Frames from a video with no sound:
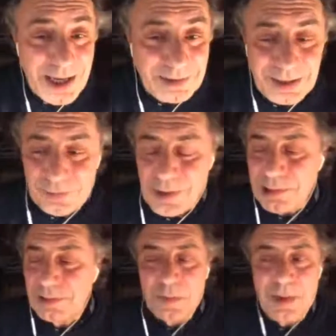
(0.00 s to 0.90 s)
It was
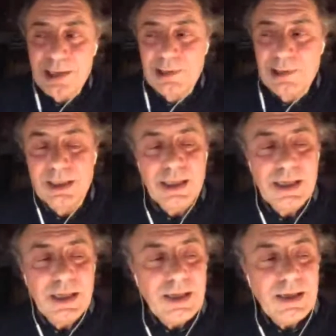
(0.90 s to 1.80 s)
amazing.
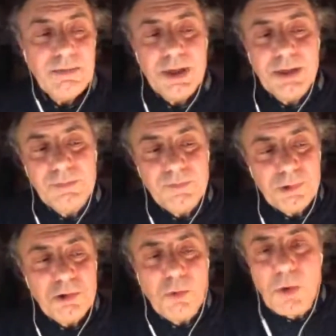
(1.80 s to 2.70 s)
But the
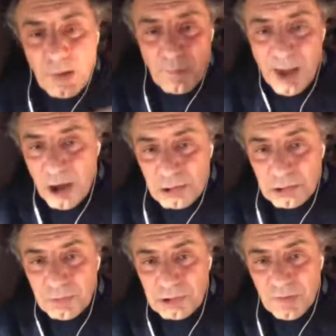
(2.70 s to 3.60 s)
word of mouth was very